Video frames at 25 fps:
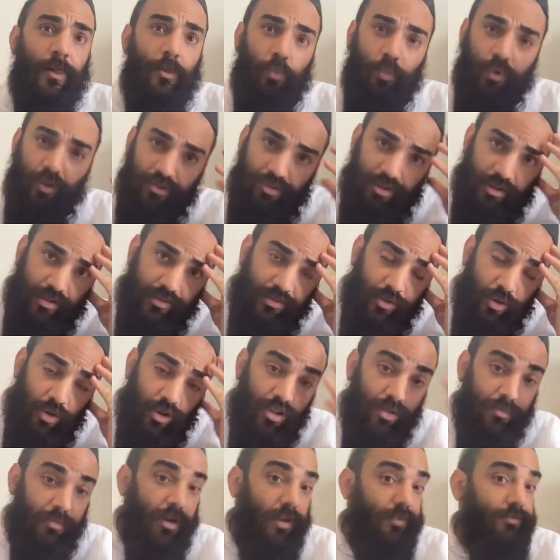which is
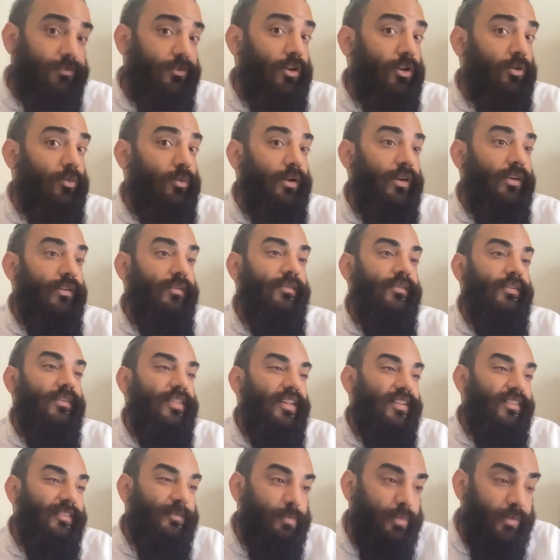Olam Hafuch Ra'isi,
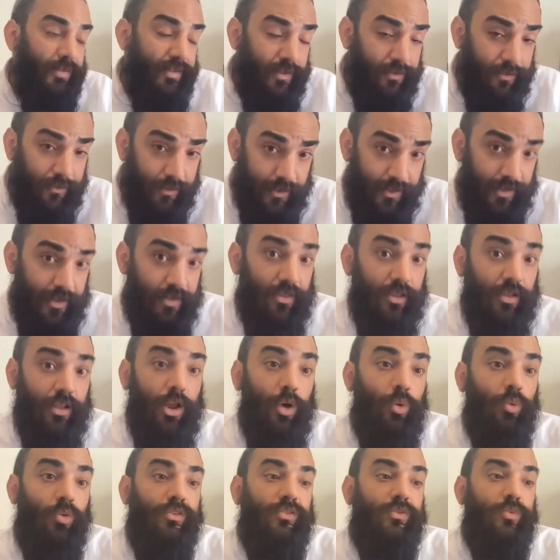that specifically the
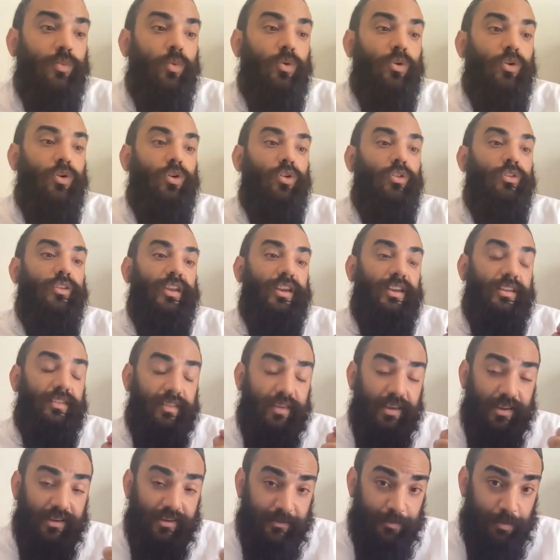lowest world and
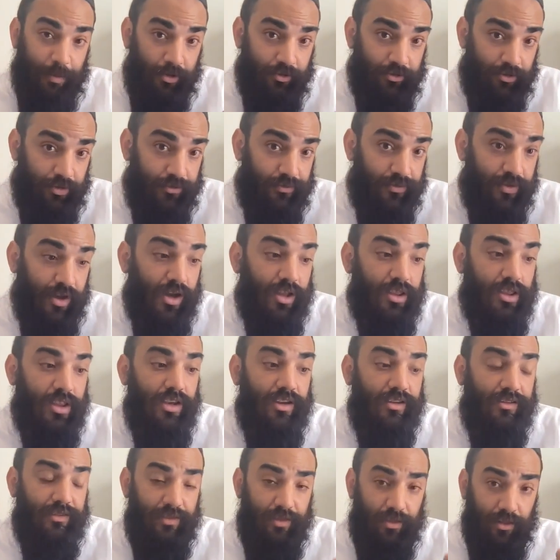the expression of
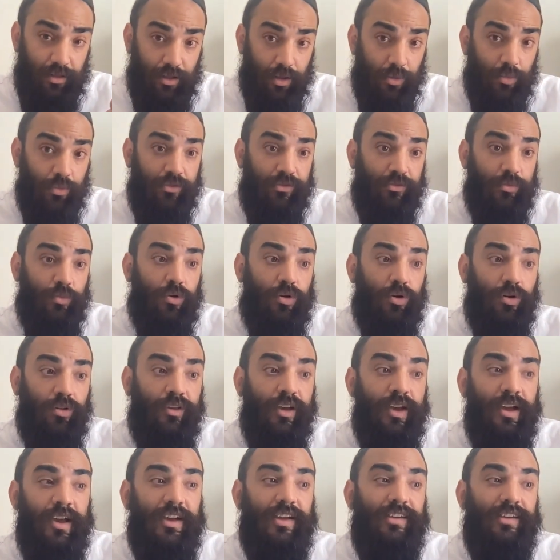godliness in the lowest world